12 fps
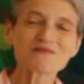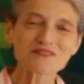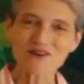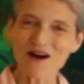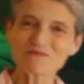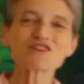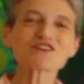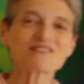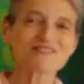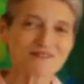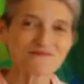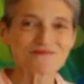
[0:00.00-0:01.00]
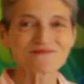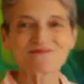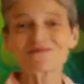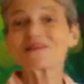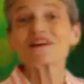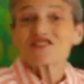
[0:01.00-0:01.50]
So I'm just
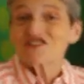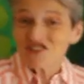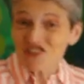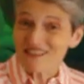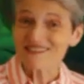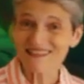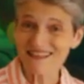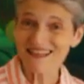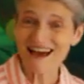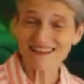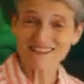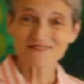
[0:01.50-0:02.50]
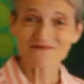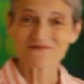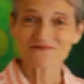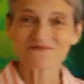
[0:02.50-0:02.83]
suggesting that